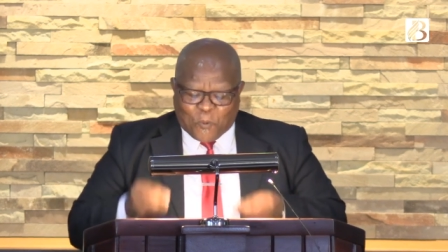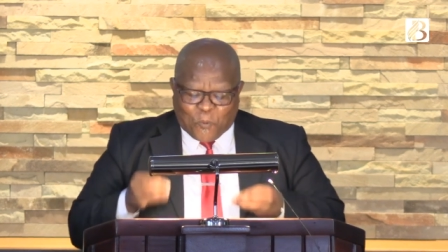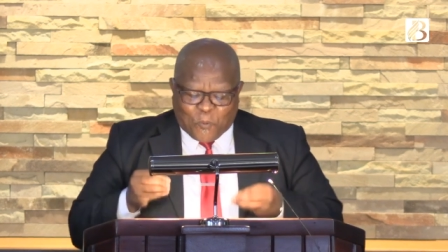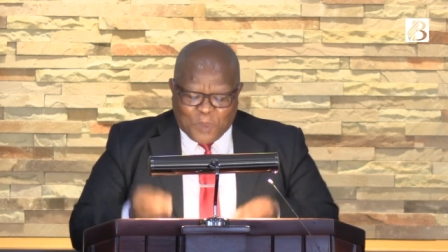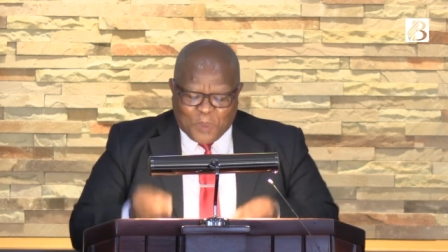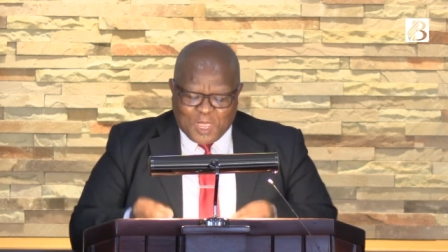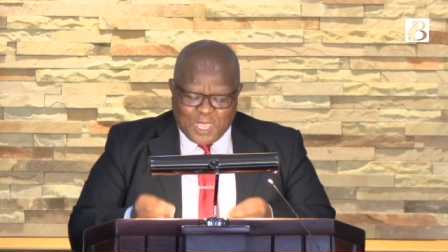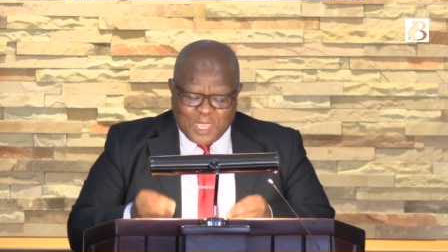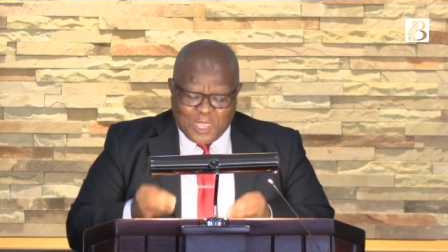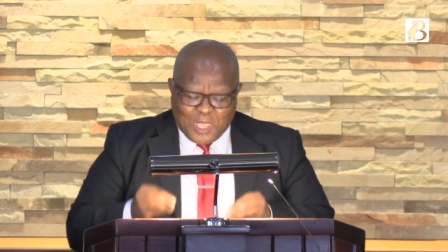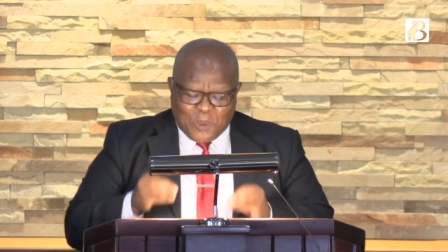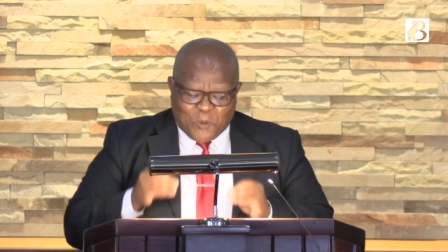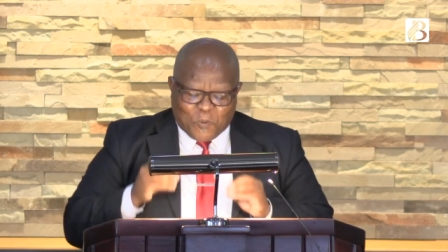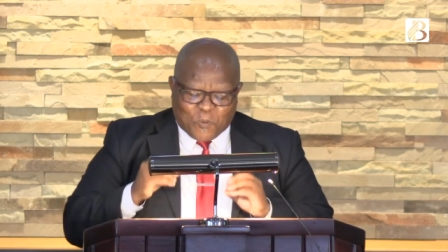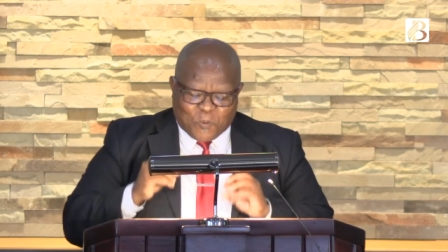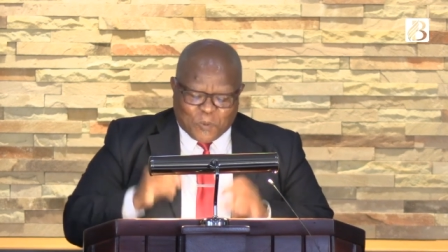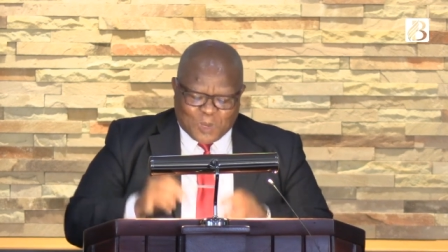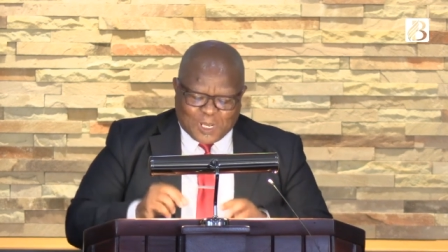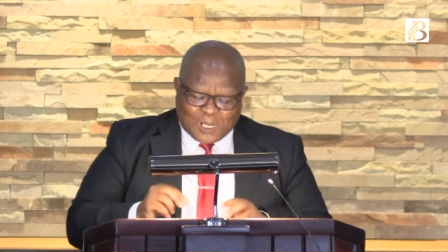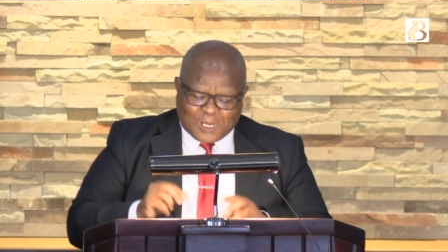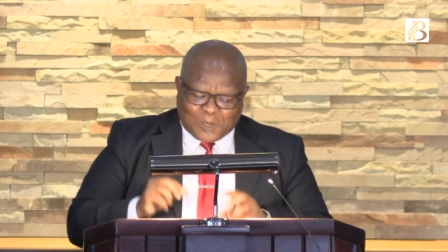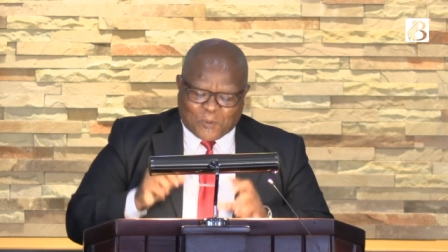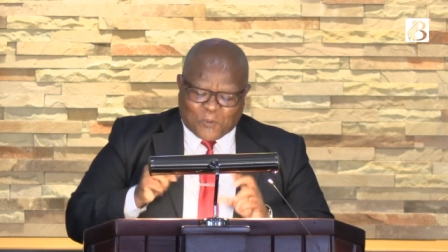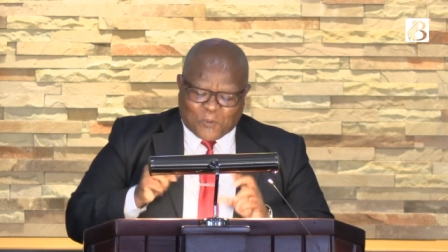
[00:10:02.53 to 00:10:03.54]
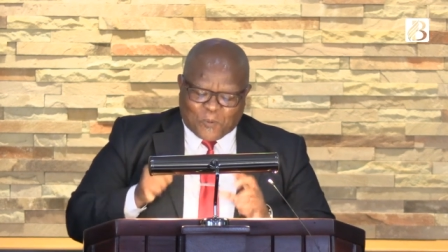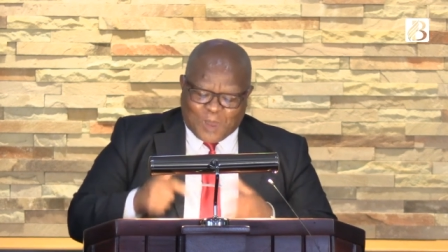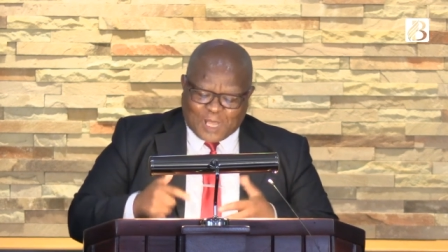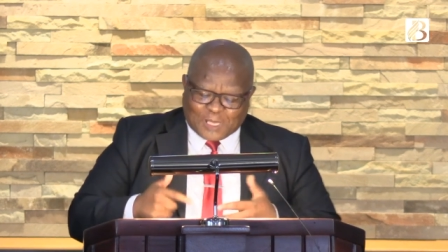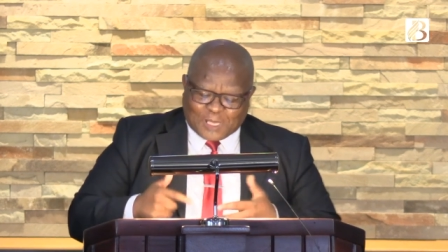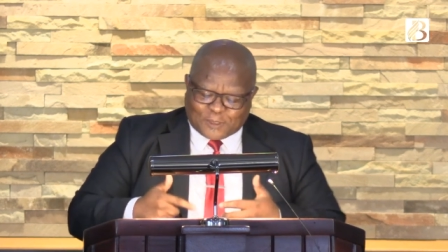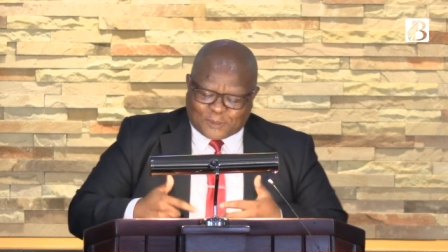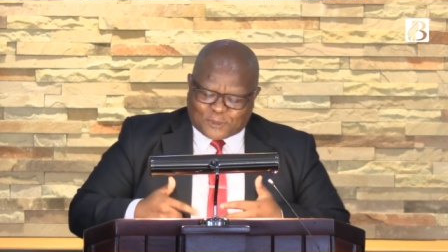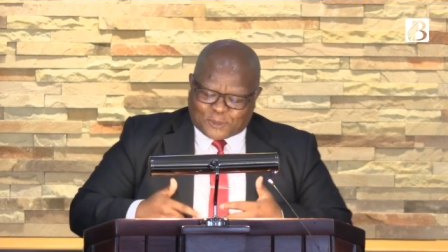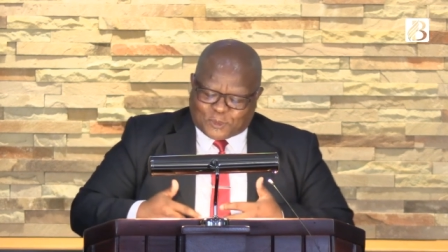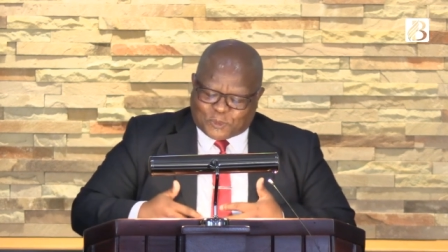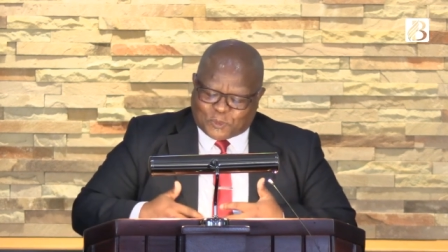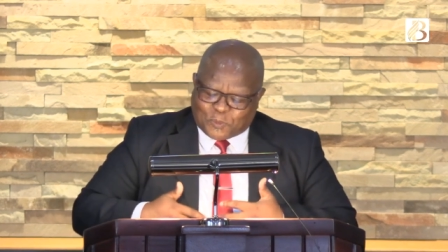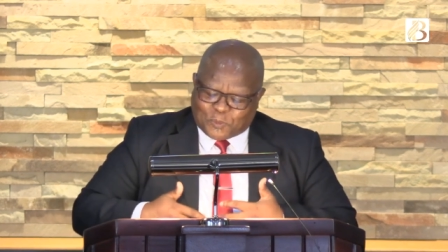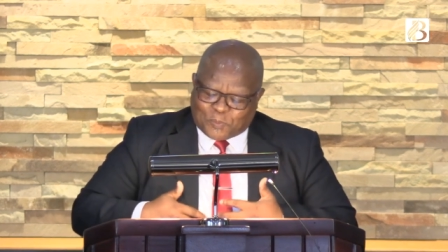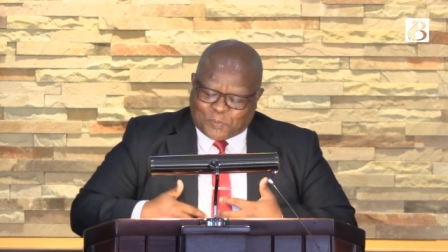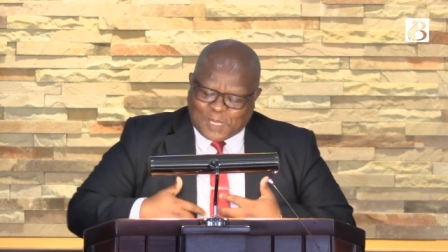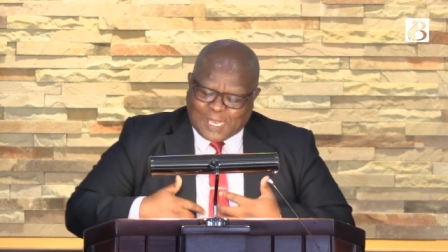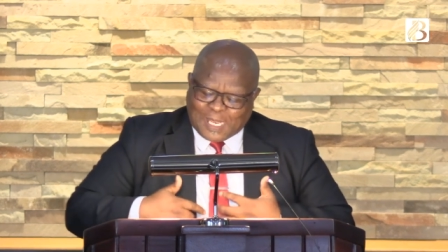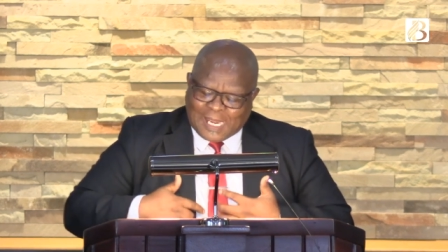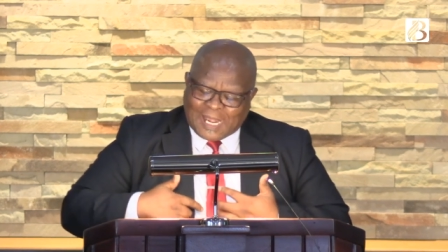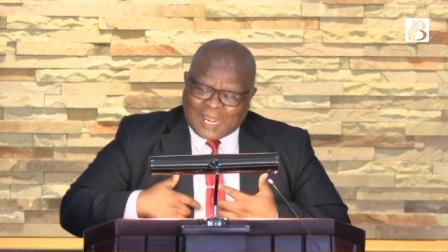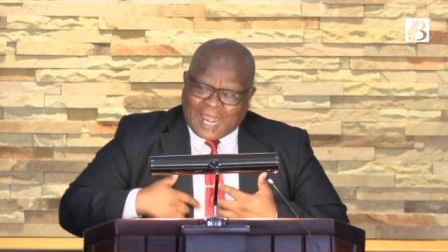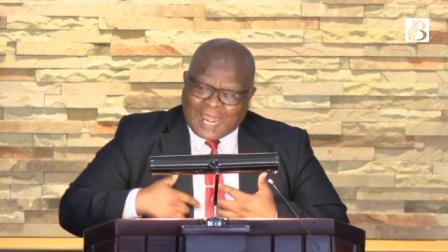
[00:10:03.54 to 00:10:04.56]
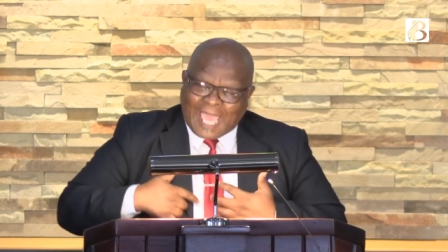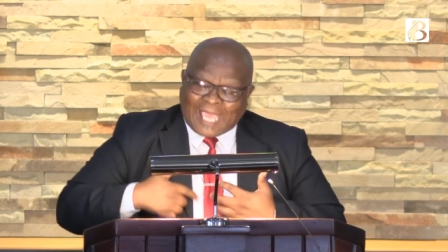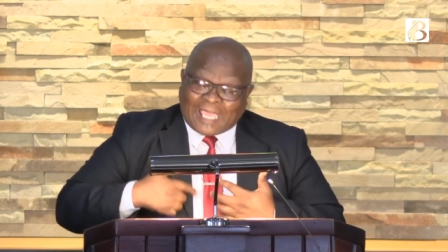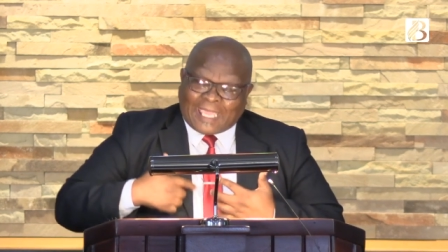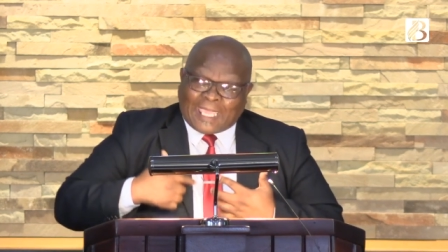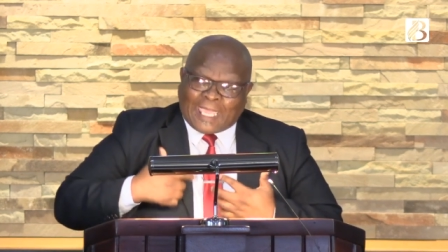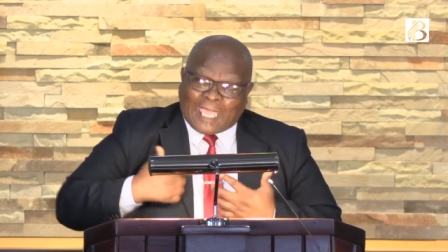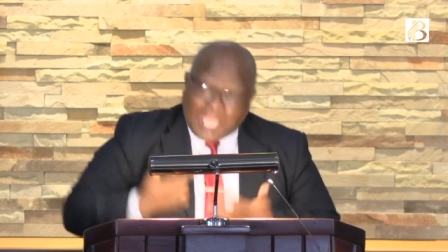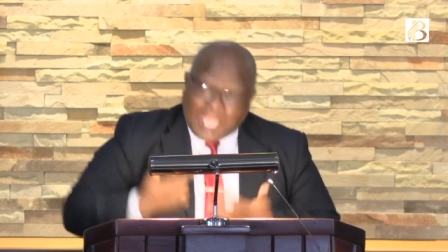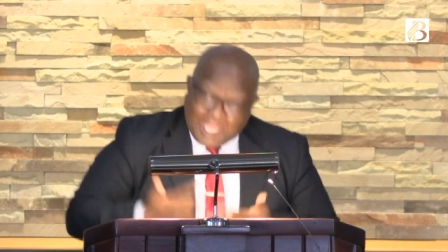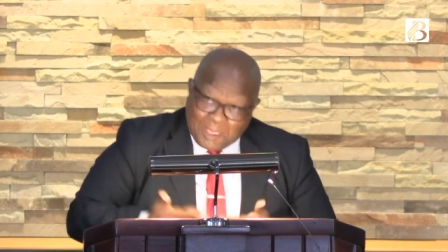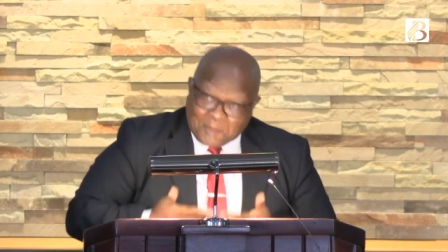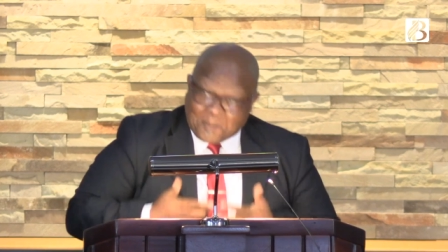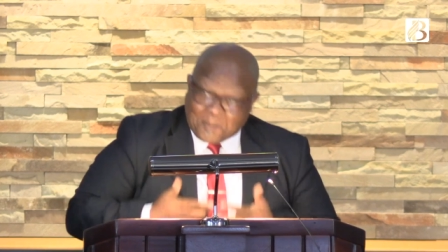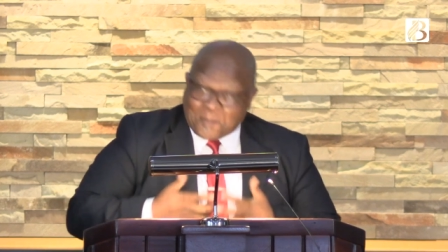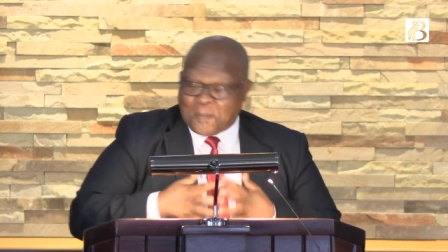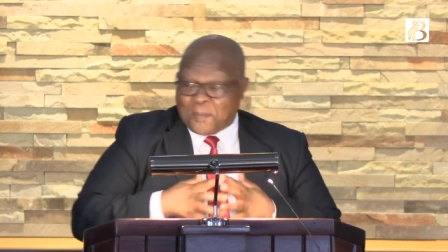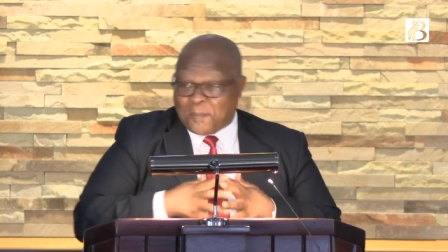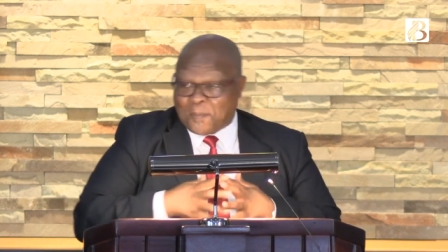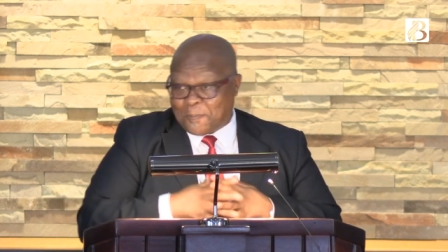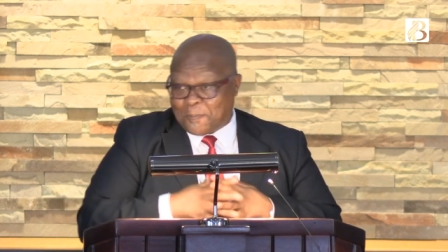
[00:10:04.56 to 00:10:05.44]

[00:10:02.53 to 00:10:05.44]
we will want to be like Him.